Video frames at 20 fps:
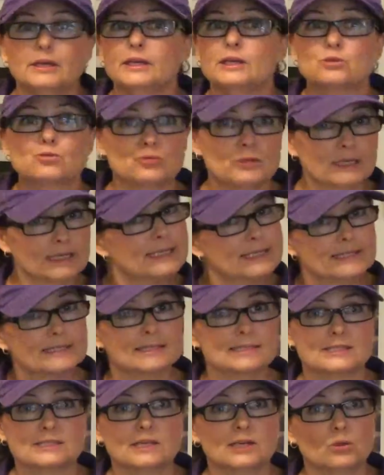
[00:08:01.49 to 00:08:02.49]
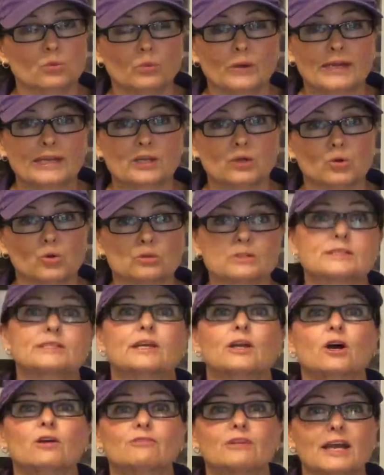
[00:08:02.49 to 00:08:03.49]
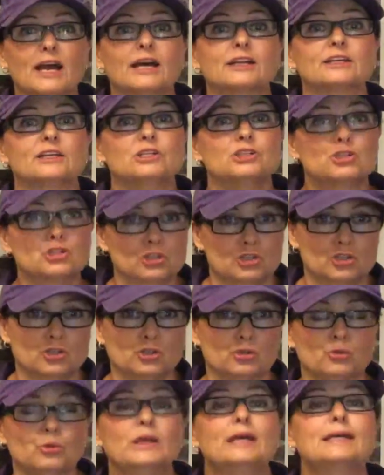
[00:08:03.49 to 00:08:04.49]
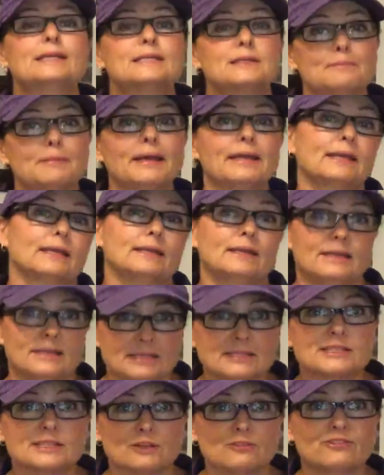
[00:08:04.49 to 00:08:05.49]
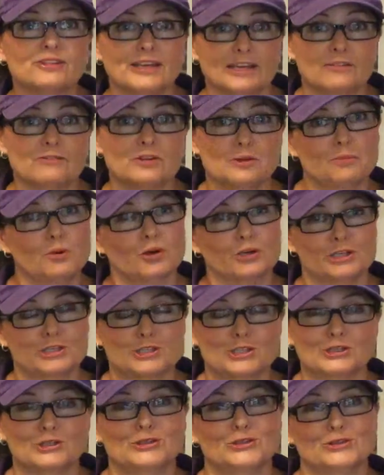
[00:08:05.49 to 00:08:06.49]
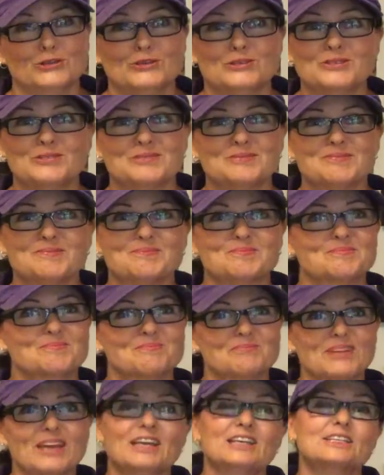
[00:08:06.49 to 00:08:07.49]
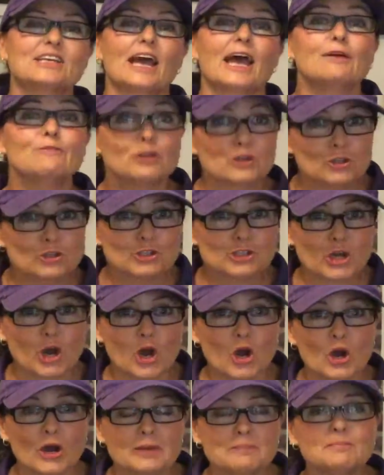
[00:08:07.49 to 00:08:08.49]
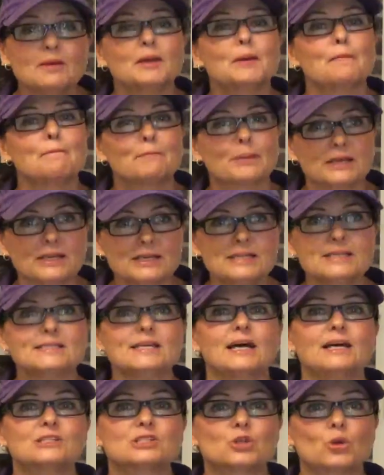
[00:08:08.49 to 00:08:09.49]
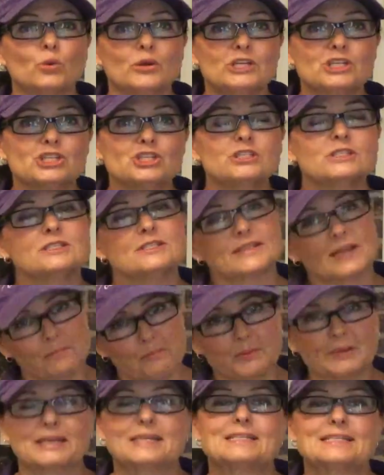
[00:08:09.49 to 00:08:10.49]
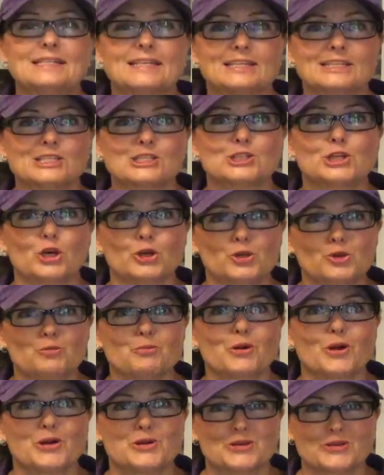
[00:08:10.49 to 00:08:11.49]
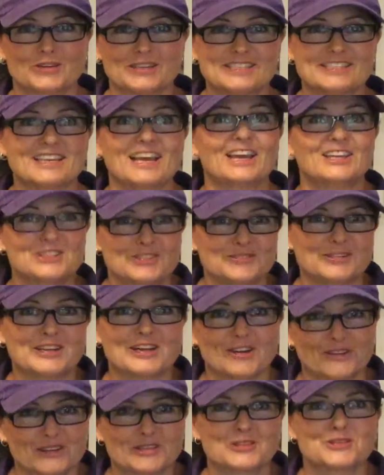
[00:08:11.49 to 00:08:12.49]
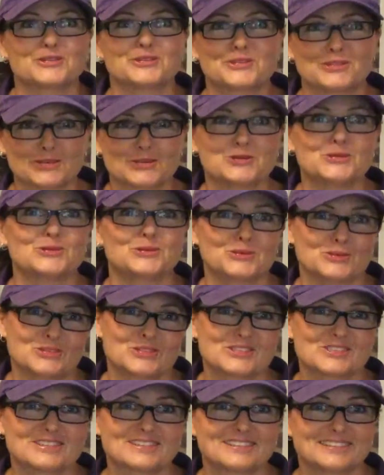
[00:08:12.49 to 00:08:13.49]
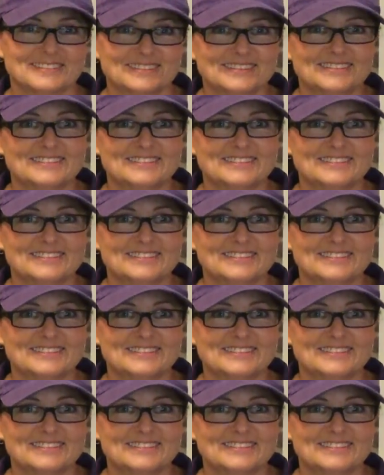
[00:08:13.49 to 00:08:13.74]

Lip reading: It's really a 16-week course that I've cut into 2 to make it easier for everybody to learn. So have a good time. Please ask questions and please let us know your progress as you're going through the course.